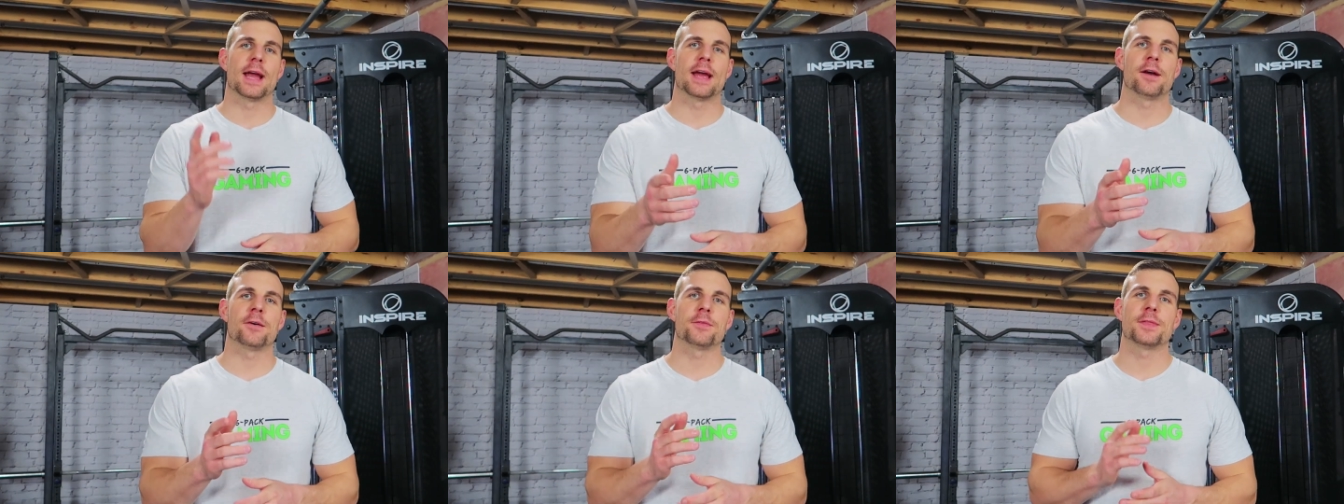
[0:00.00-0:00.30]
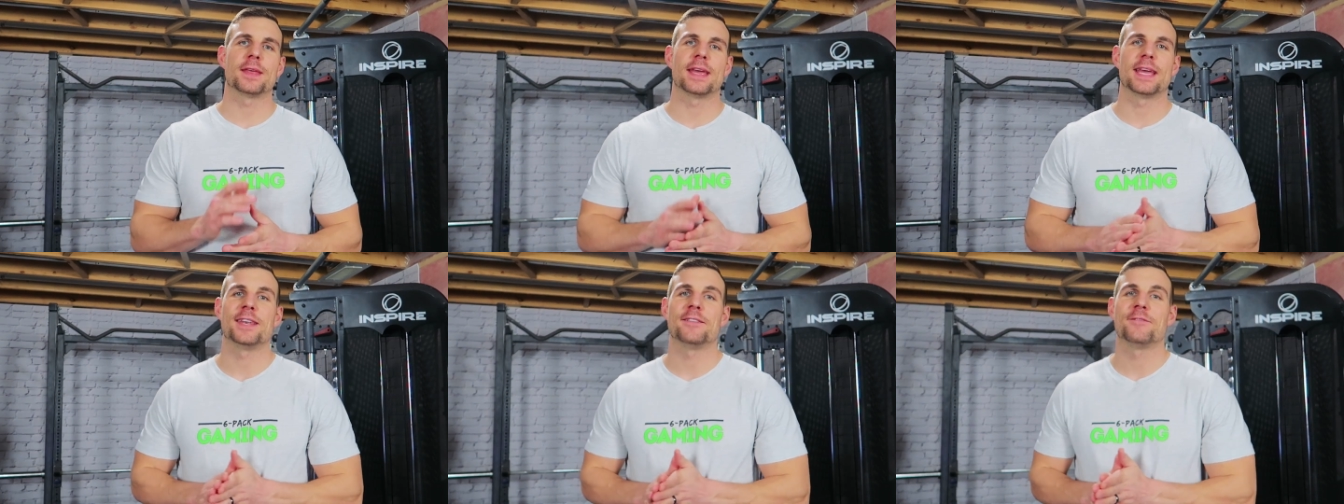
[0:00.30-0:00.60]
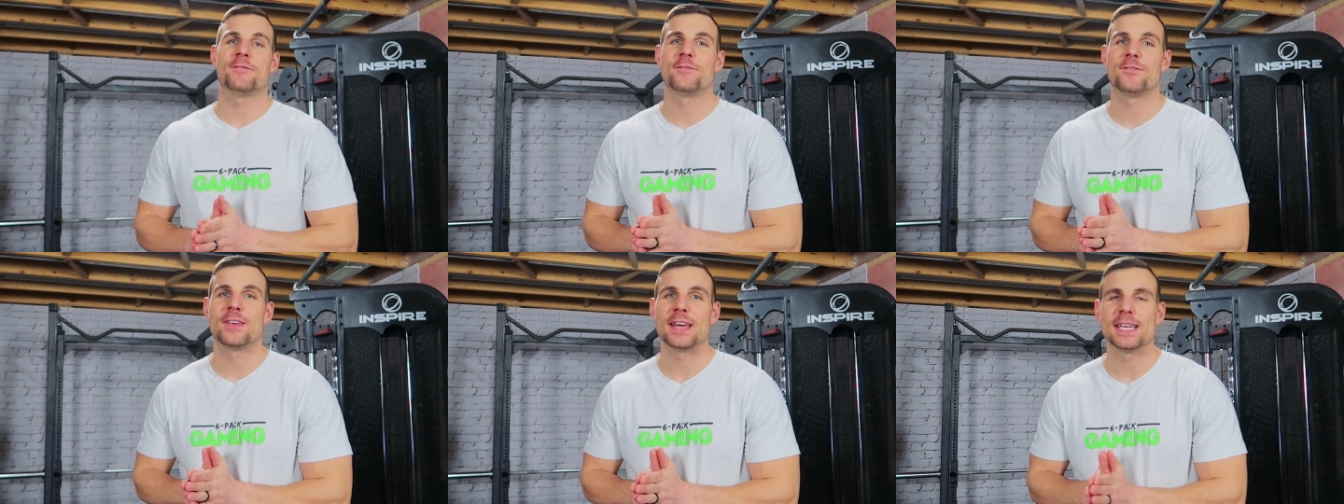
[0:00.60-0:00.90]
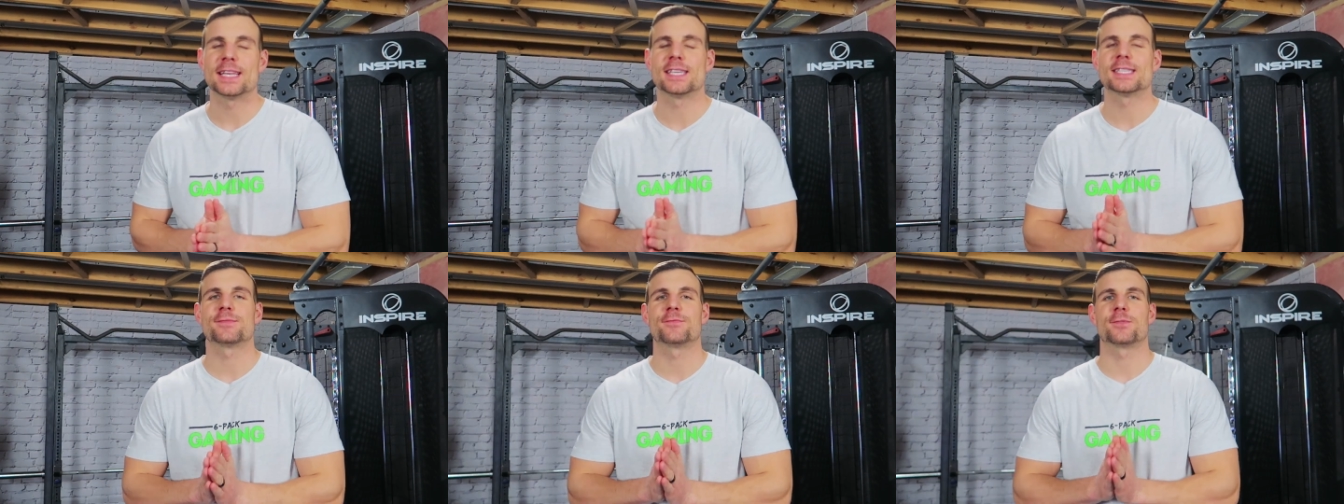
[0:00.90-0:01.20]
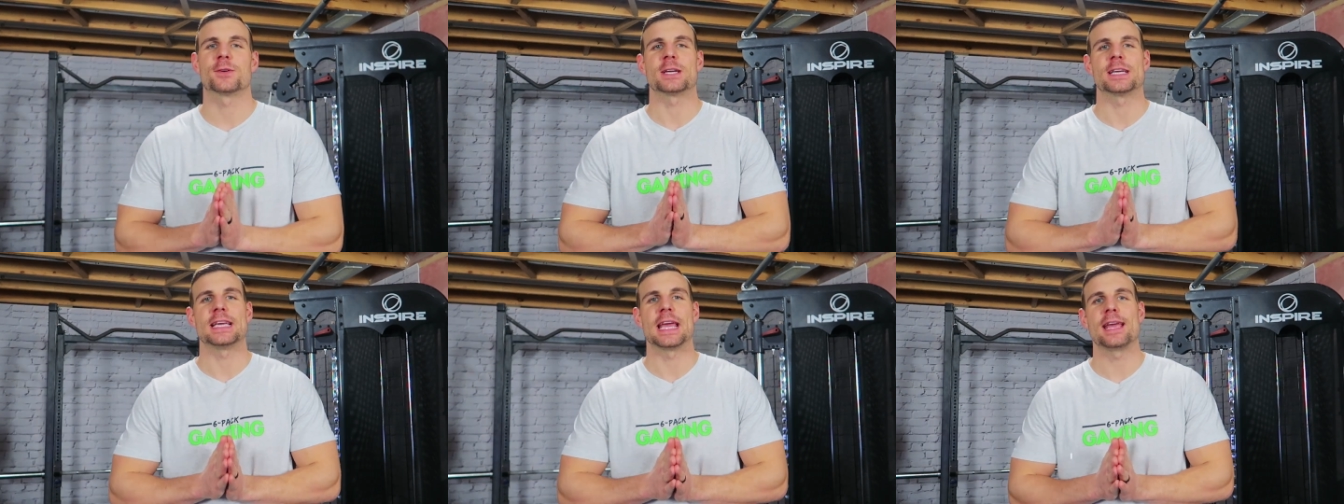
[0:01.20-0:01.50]
health and fitness
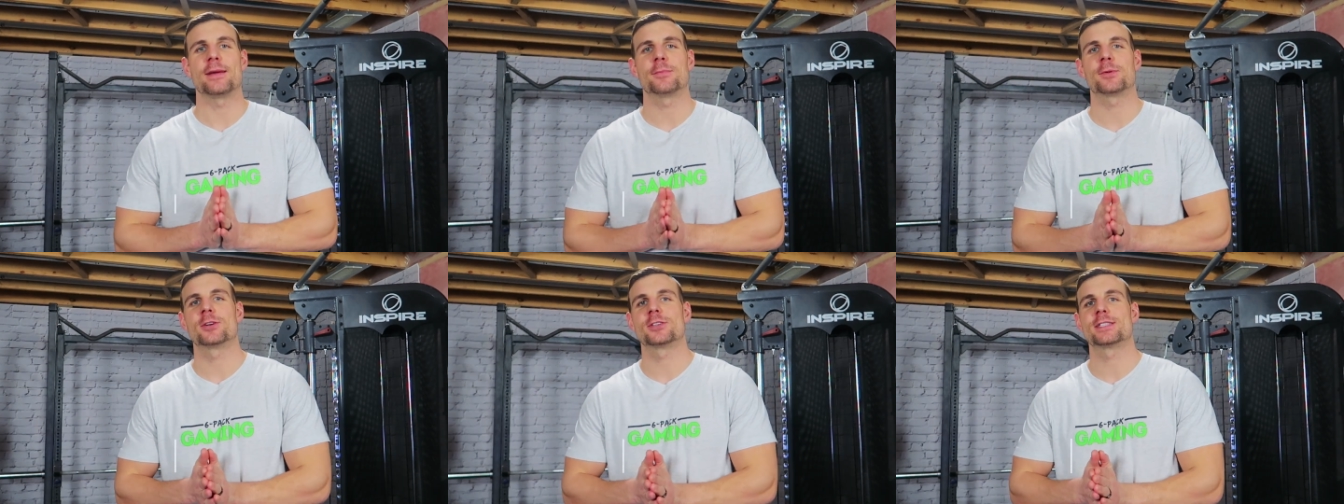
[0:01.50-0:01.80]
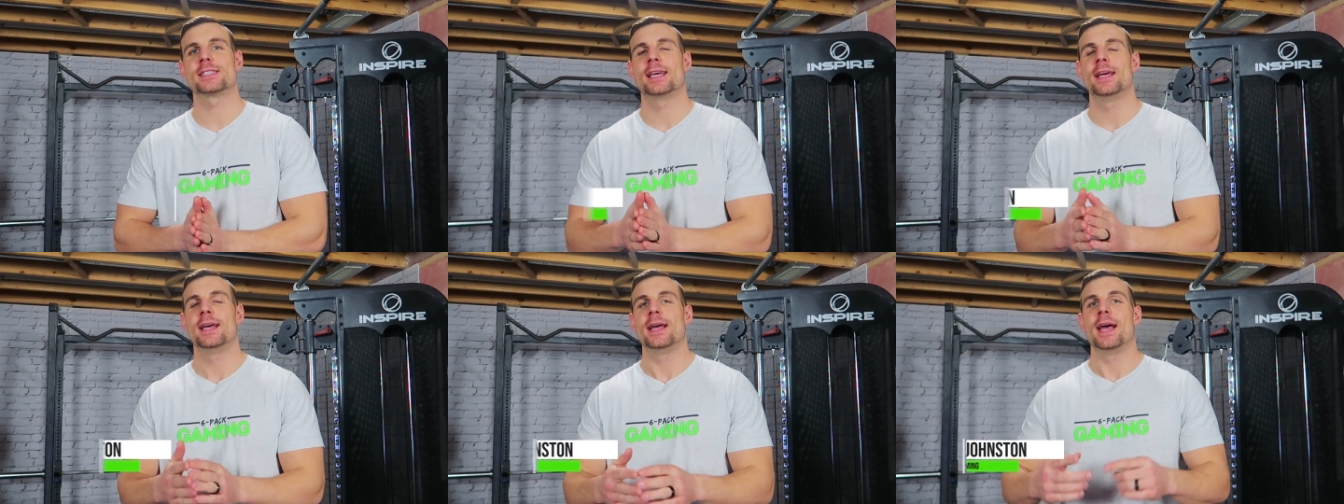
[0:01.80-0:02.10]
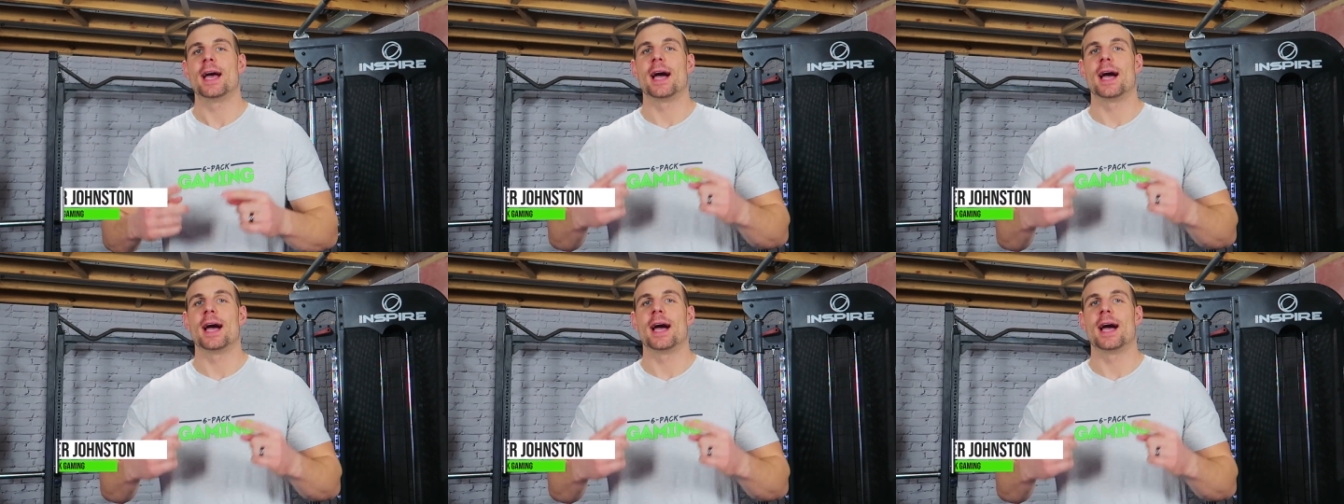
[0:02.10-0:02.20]
for gamers.